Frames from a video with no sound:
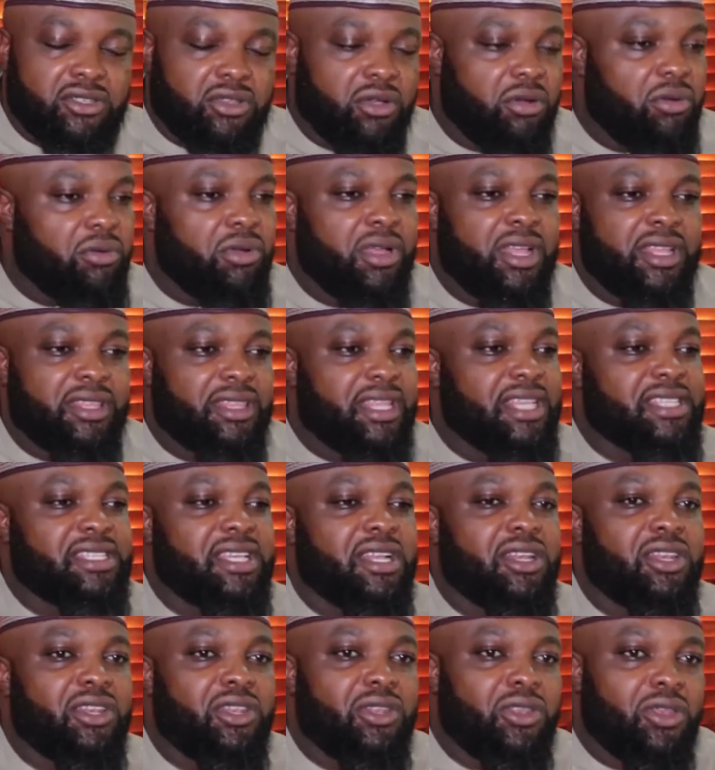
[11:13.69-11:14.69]
So there's
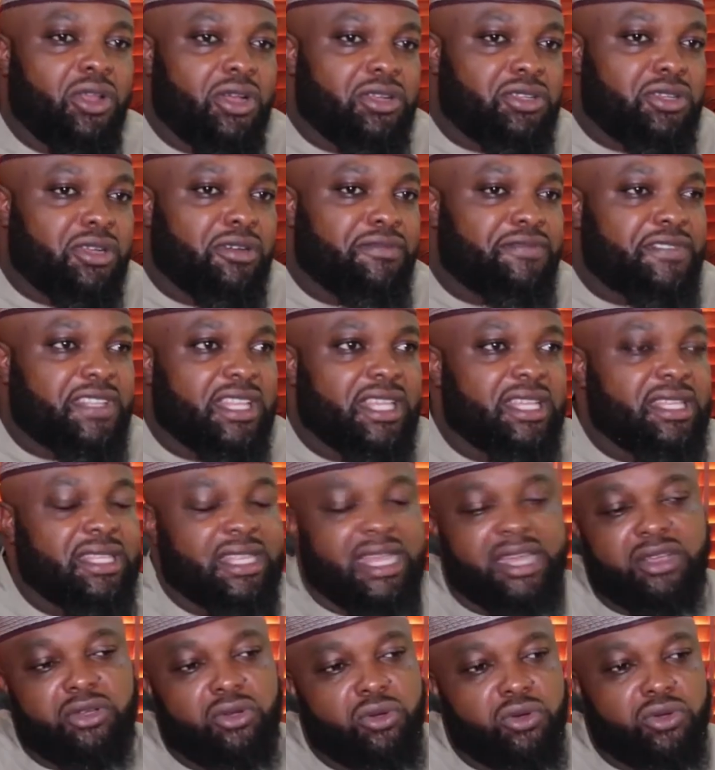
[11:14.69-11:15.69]
a lot of things
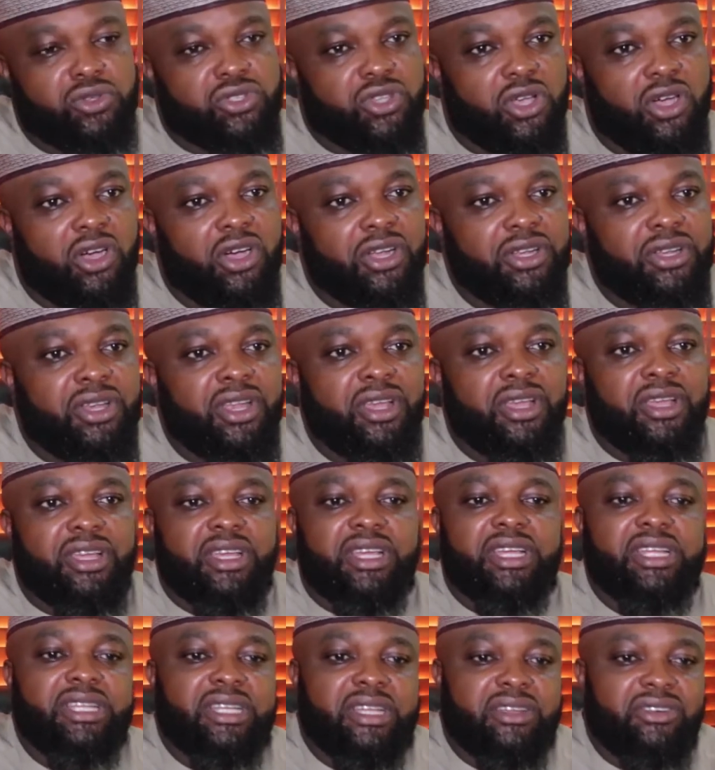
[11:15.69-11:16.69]
that goes on
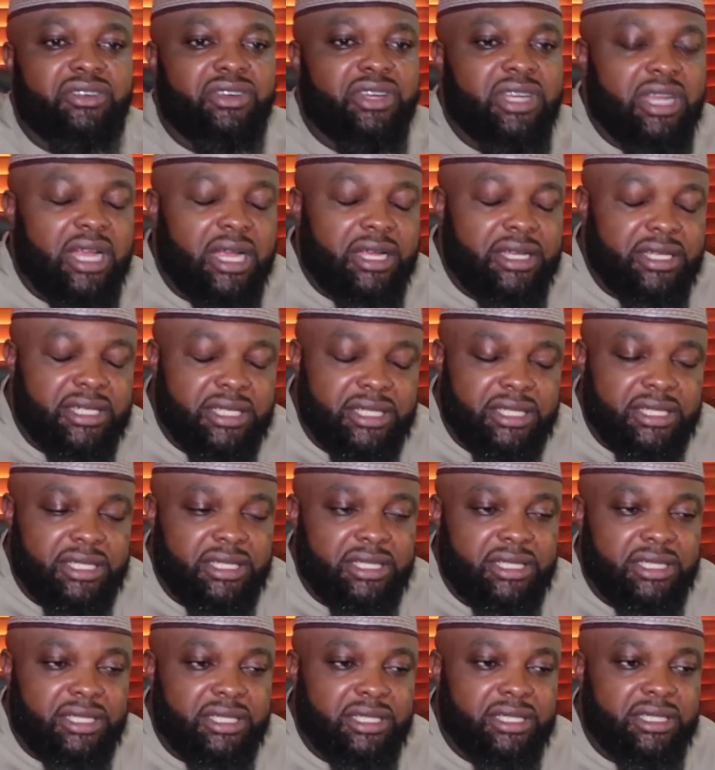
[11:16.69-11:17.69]
in
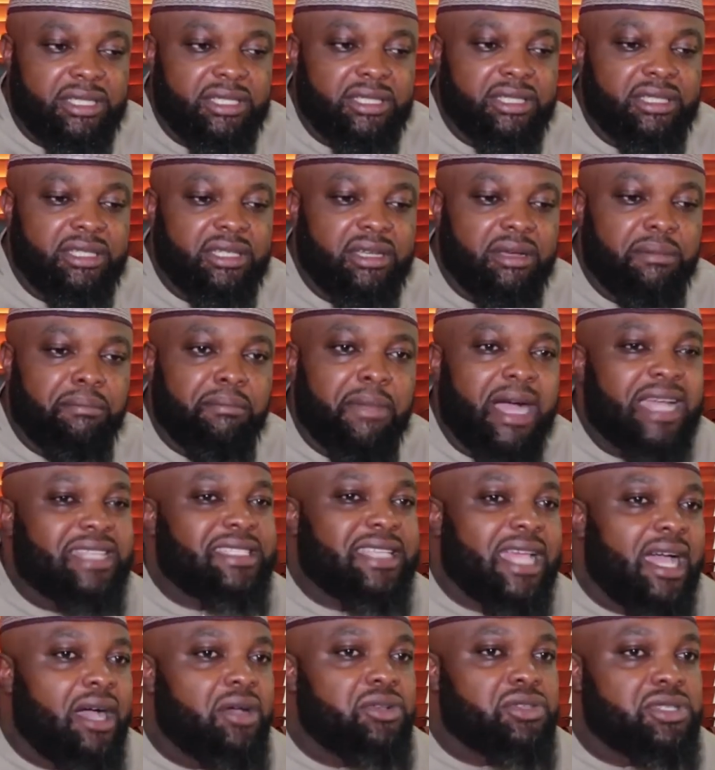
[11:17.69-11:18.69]
the
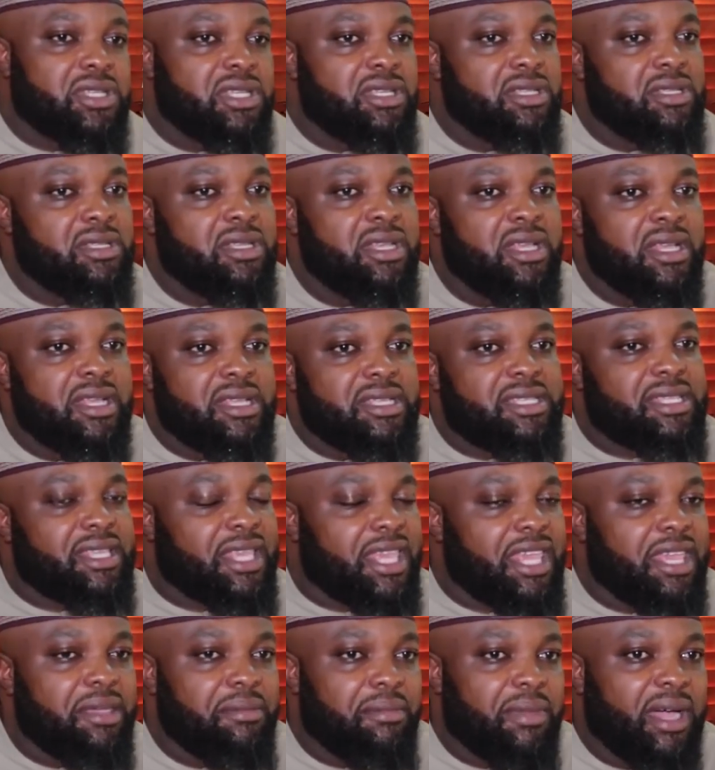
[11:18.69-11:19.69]
mass housing
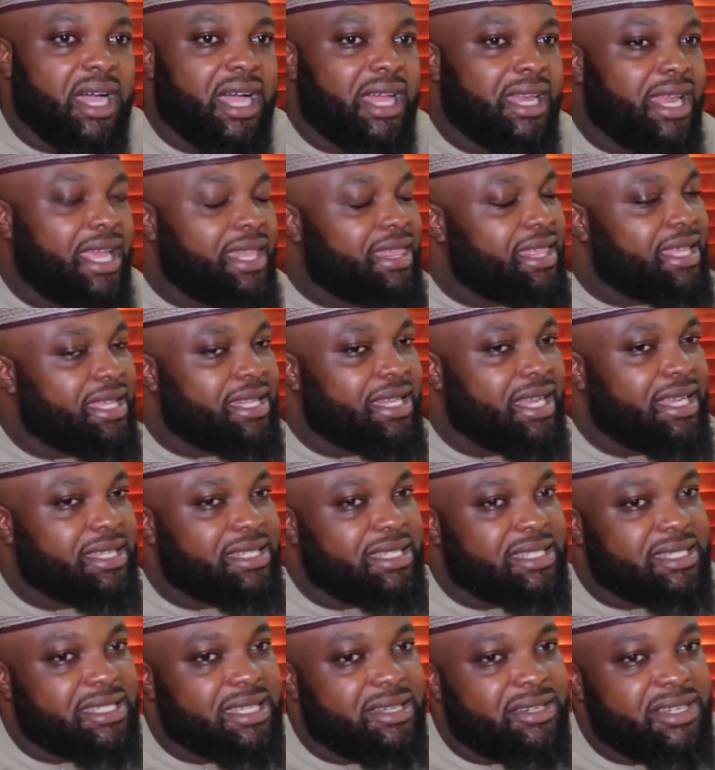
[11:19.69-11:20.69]
scheme, and I think
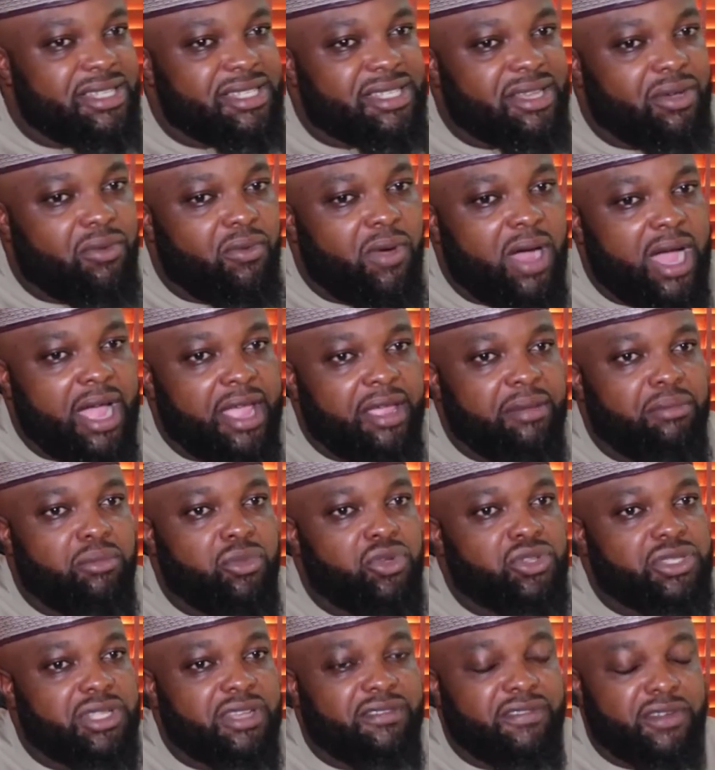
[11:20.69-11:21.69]
that is the reason why
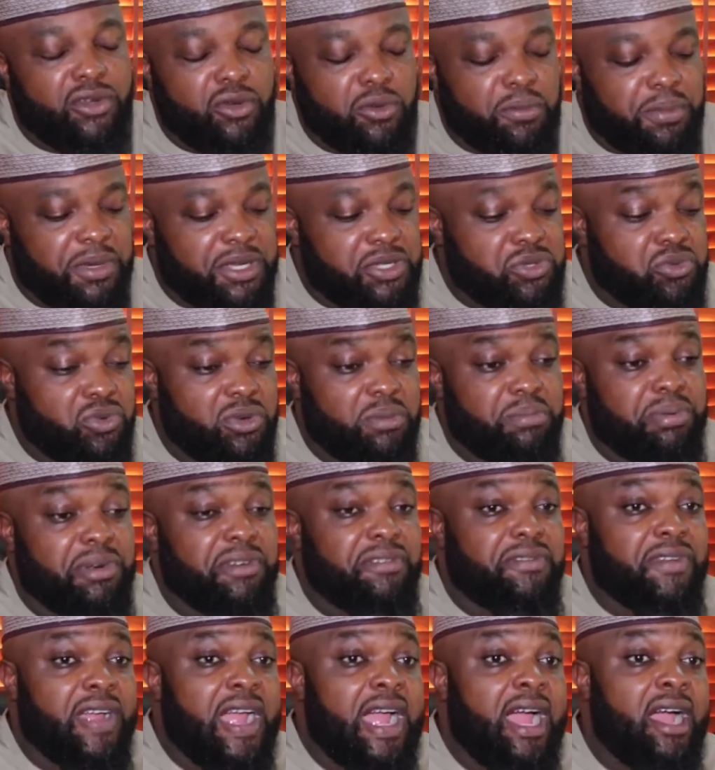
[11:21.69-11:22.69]
most developers would
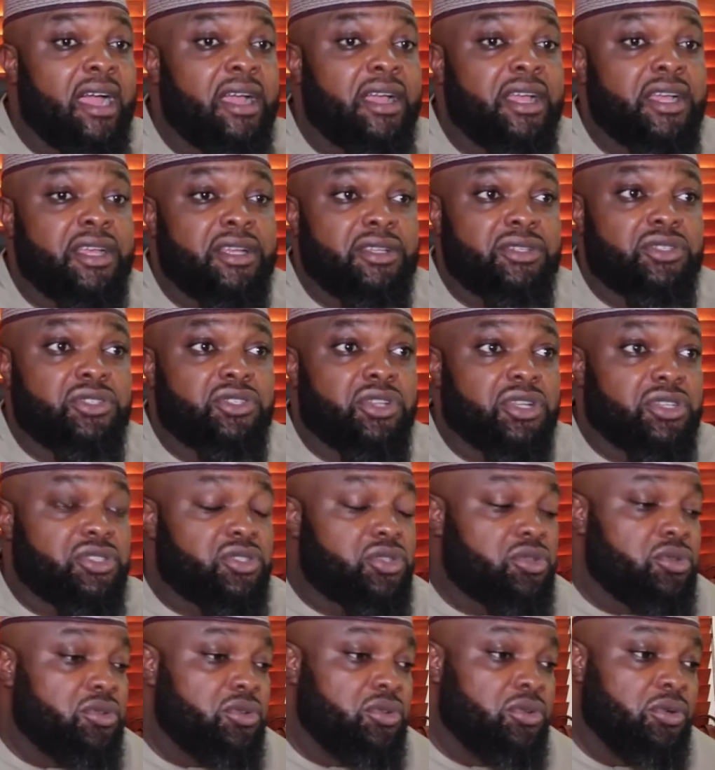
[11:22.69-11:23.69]
prefer to
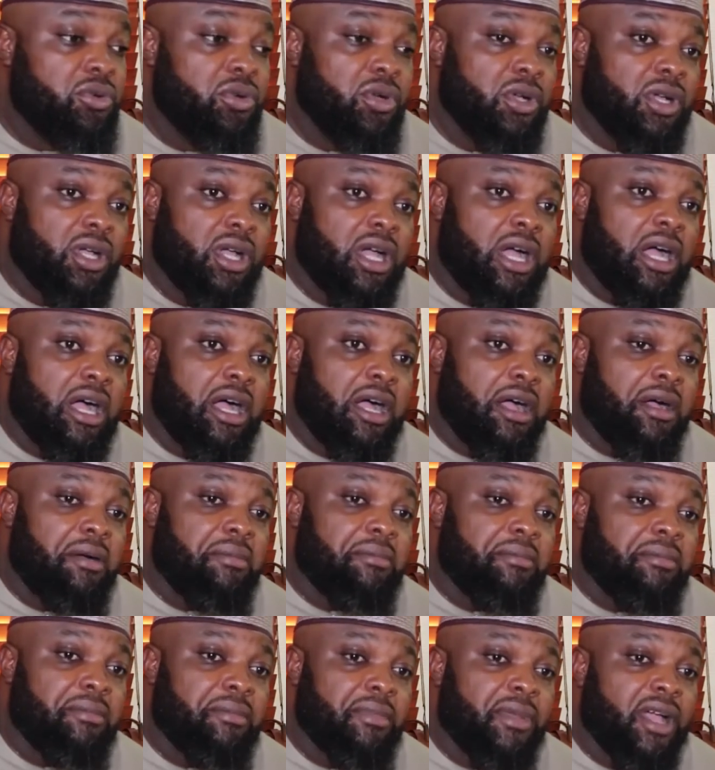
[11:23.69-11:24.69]
just do
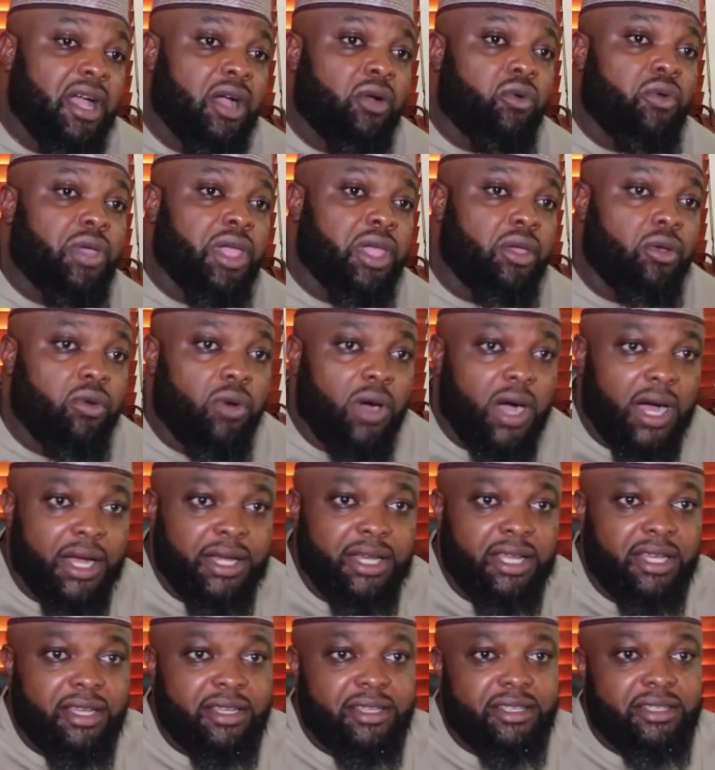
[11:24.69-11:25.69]
a quick
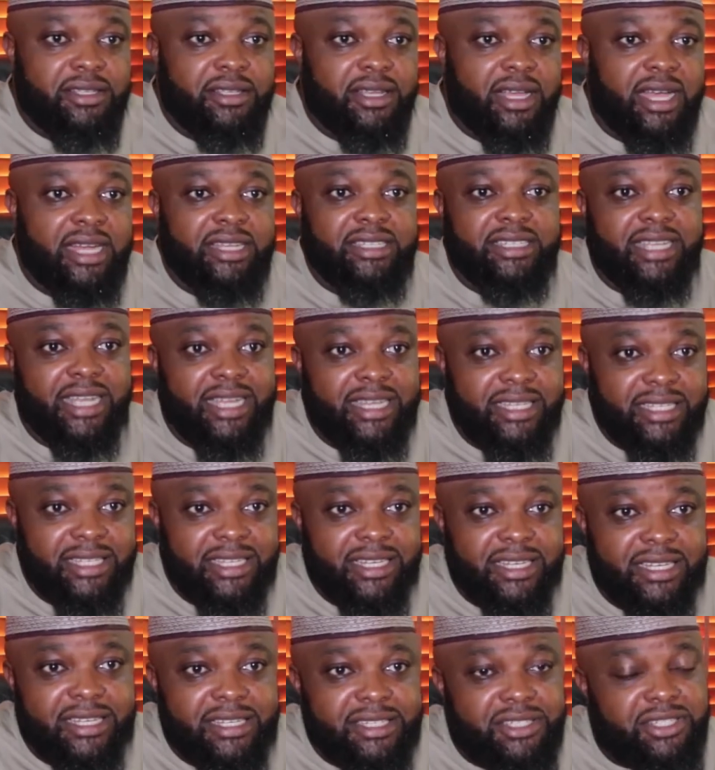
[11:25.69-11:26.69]
one and
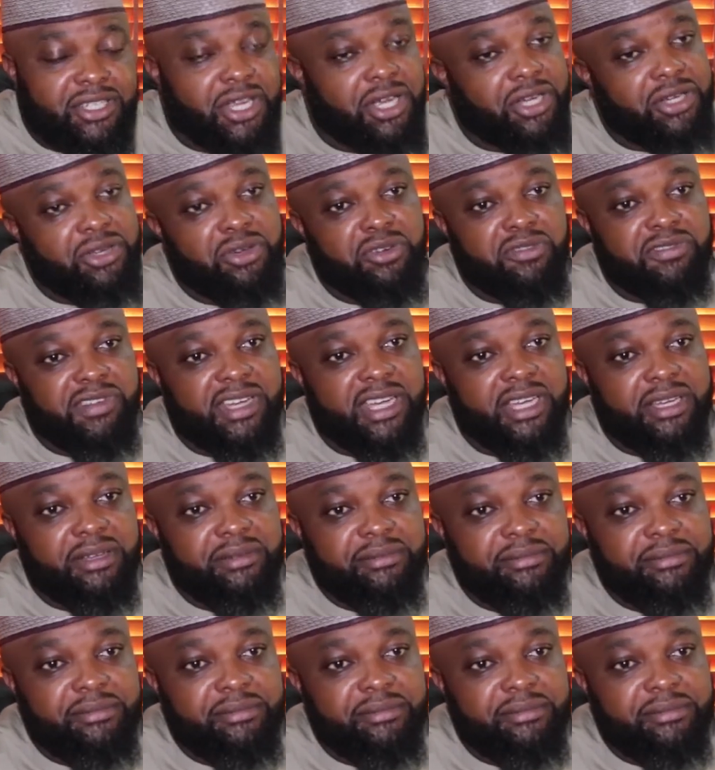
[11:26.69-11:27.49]
then turn over.